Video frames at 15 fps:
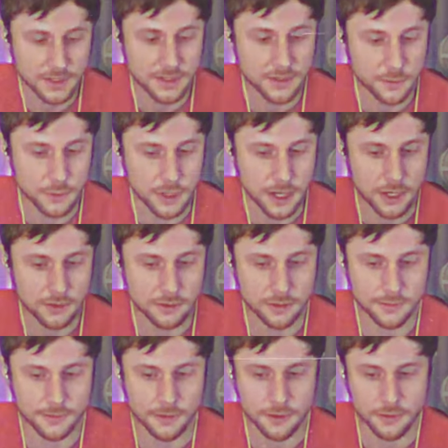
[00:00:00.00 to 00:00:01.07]
That's the
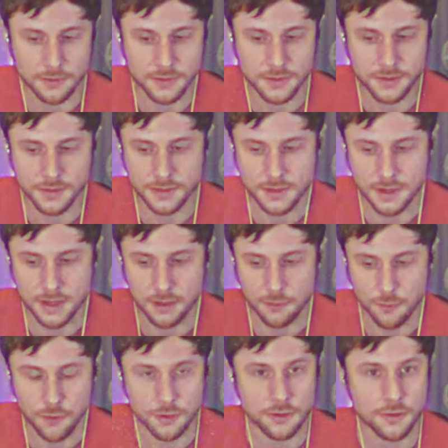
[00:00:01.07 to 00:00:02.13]
reality, folks, is that
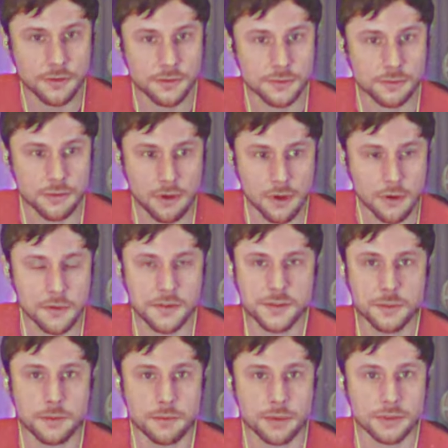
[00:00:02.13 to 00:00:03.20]
workers will always
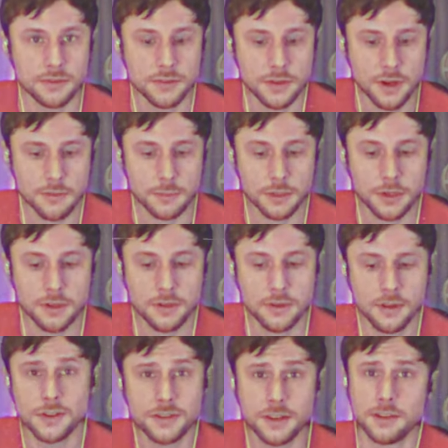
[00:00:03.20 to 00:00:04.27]
be put in jeopardy.
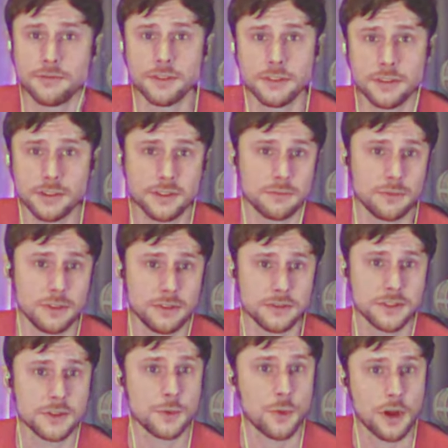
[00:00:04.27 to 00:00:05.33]
Our safety doesn't mean
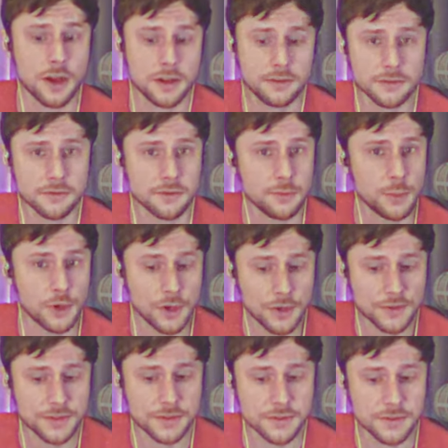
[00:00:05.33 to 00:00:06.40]
squat to the
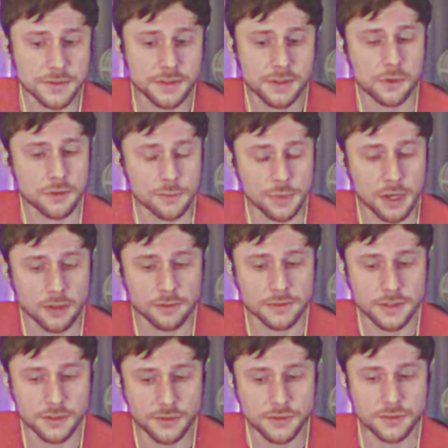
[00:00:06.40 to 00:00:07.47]
bosses or the
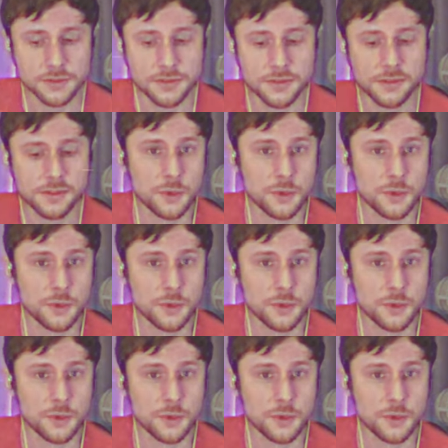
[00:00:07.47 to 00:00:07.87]
politicians.